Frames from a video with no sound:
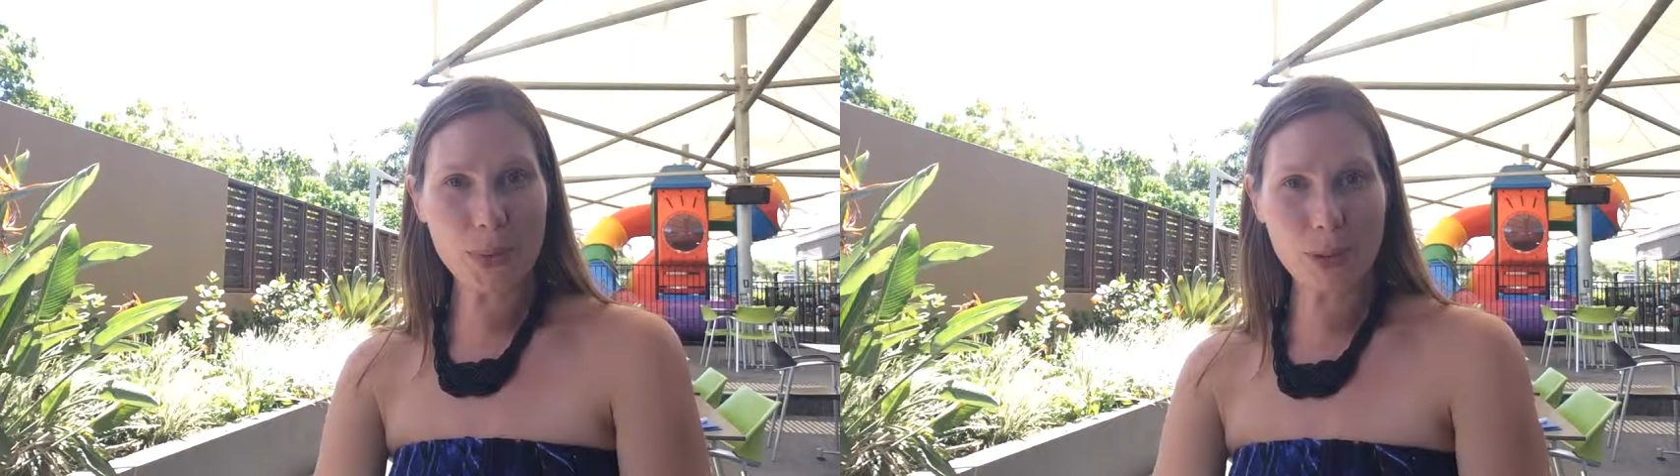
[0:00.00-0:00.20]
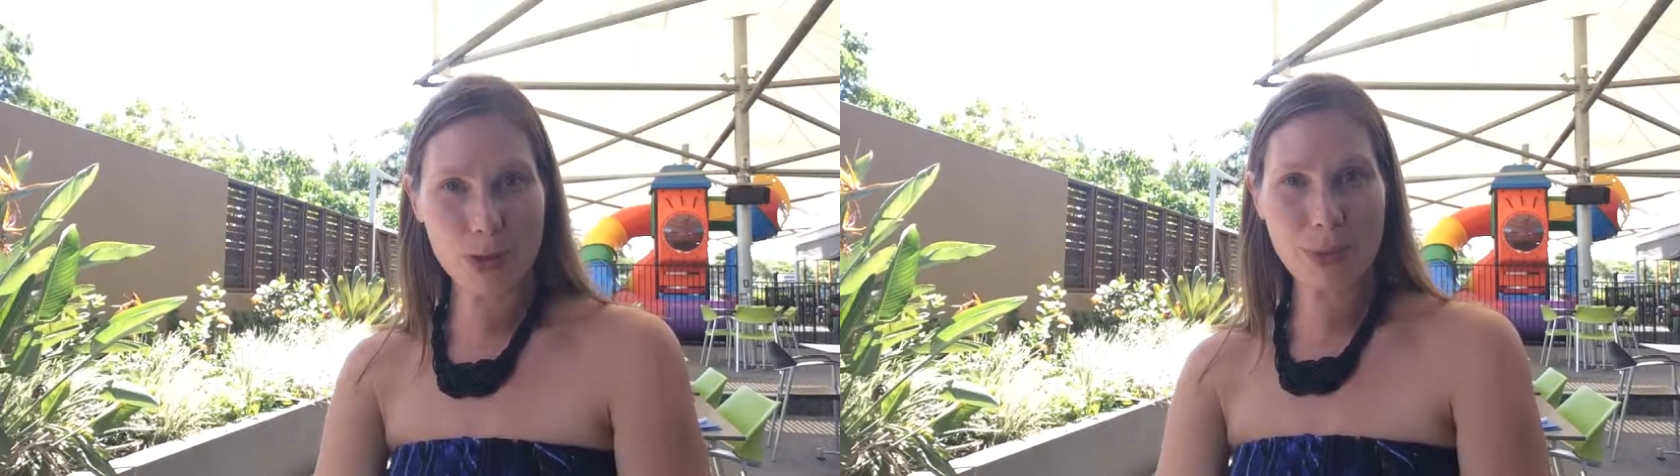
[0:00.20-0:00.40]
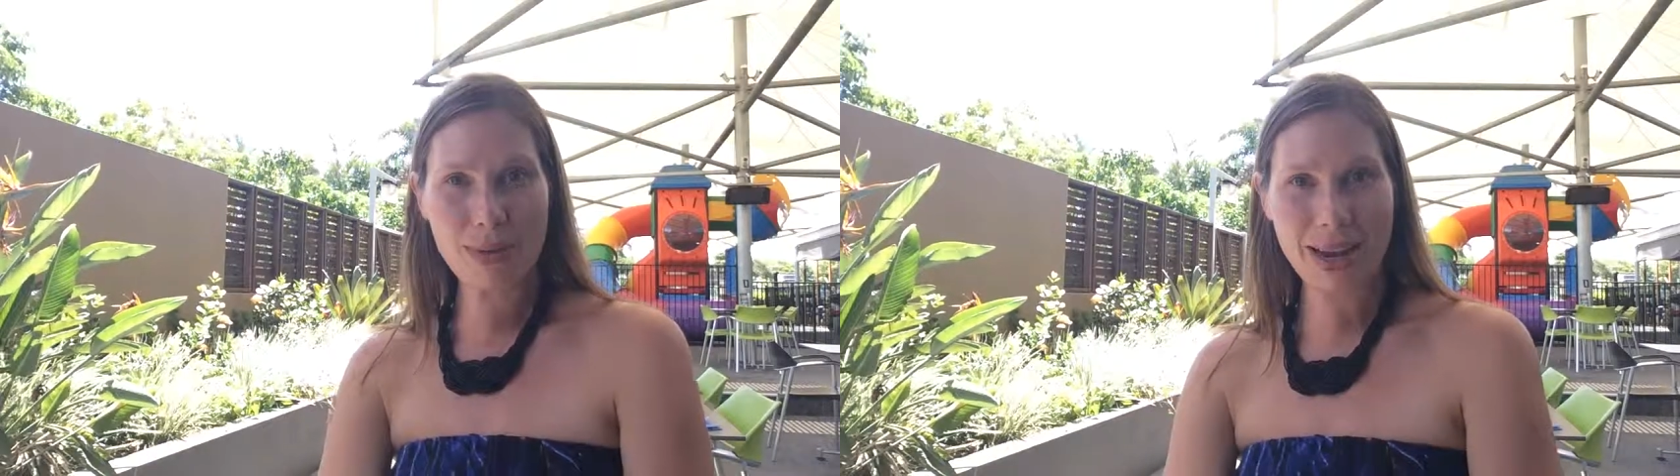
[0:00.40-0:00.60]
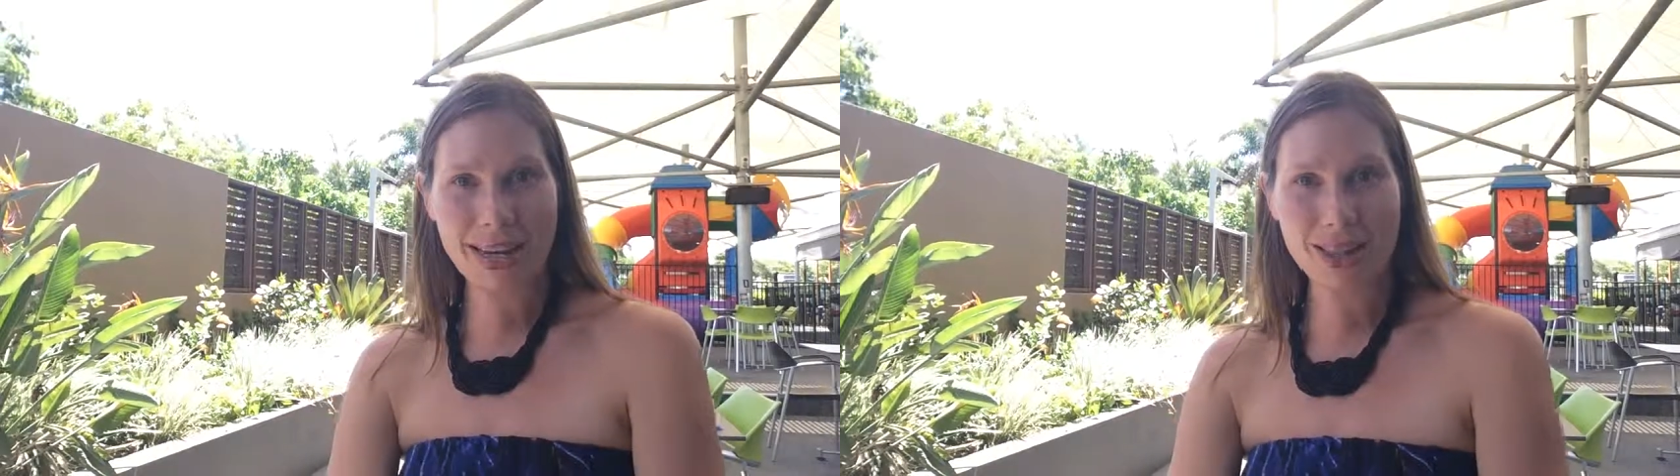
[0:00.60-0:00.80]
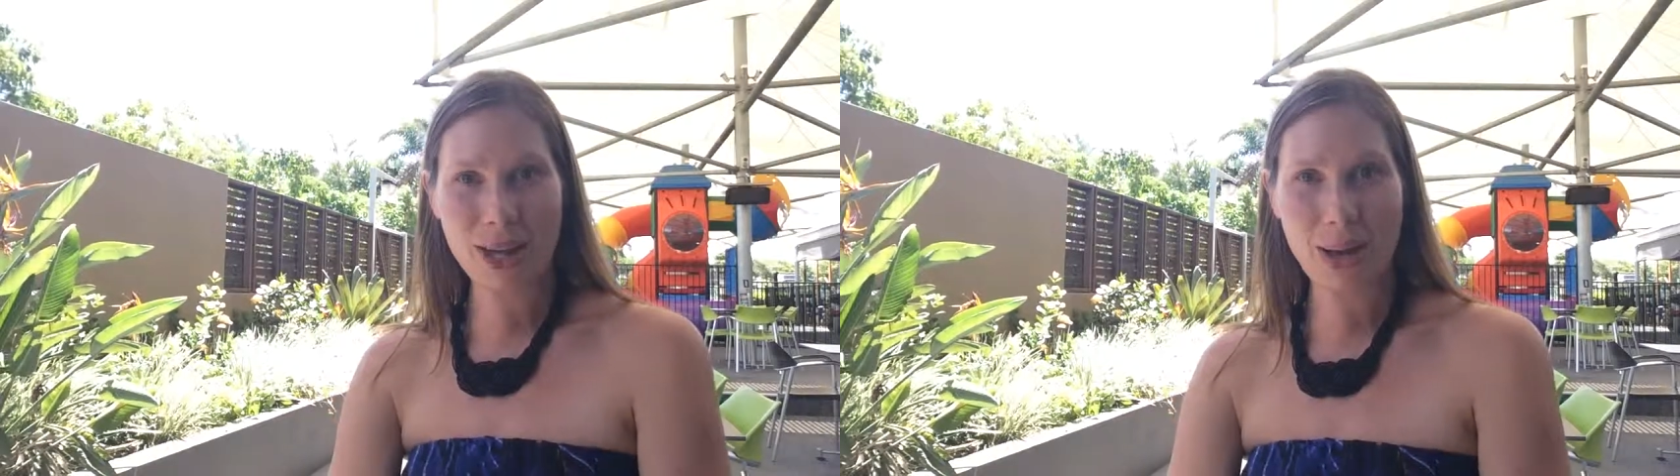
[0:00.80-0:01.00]
would you be
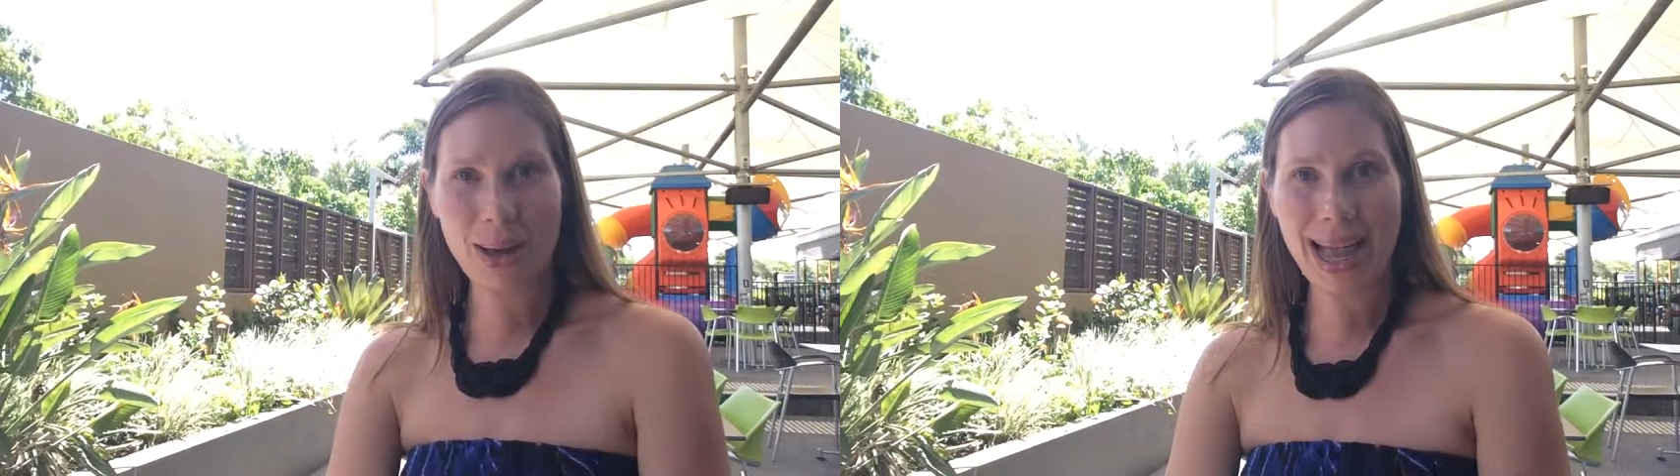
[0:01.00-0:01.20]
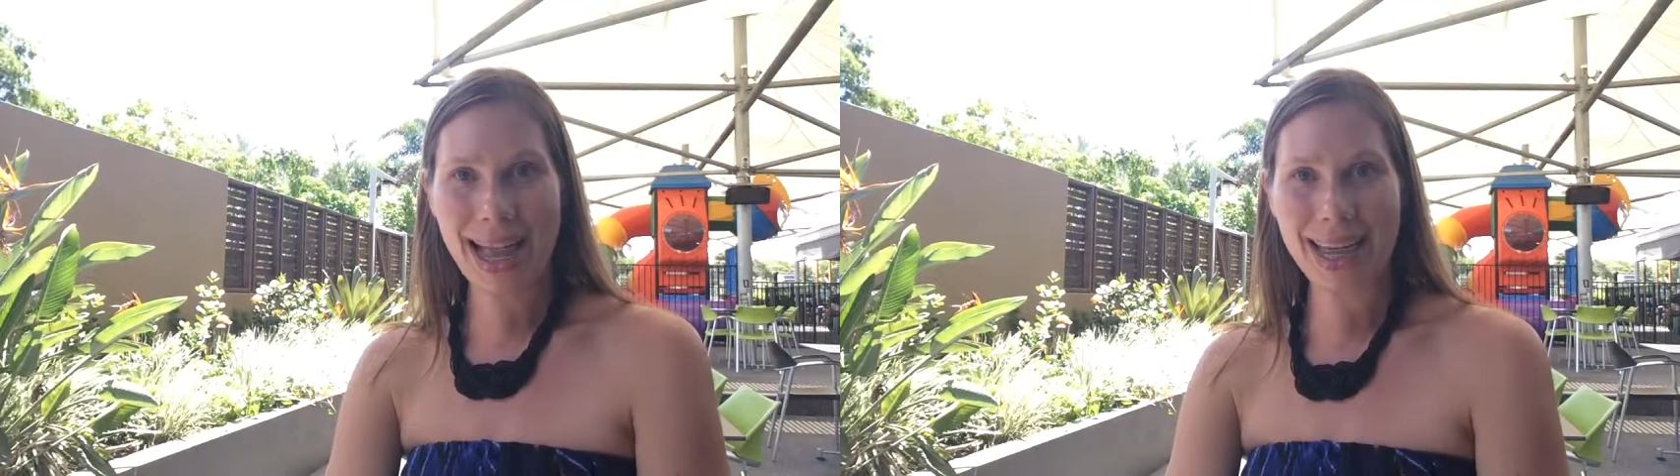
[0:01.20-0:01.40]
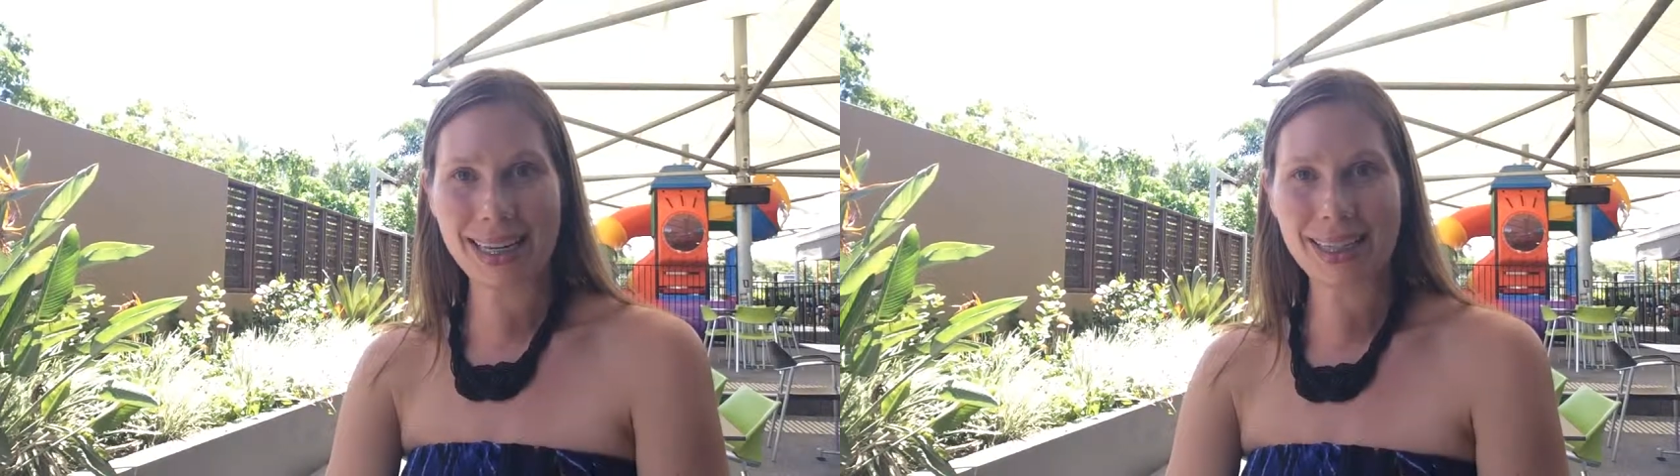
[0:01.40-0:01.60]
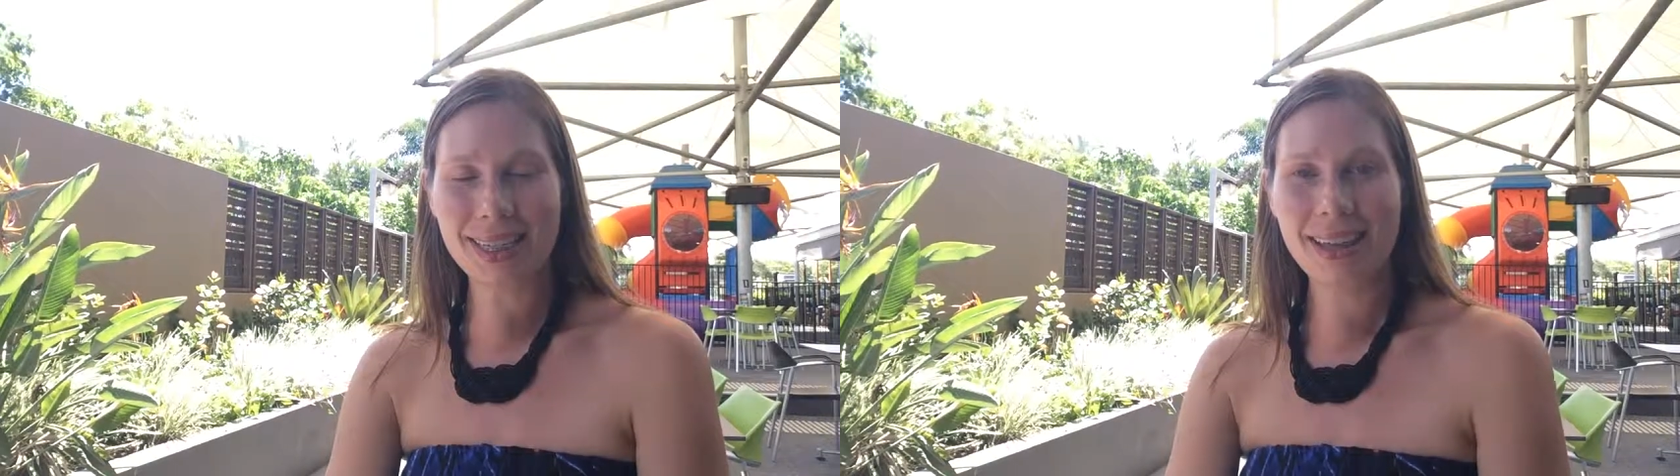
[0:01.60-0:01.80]
ready to go ahead?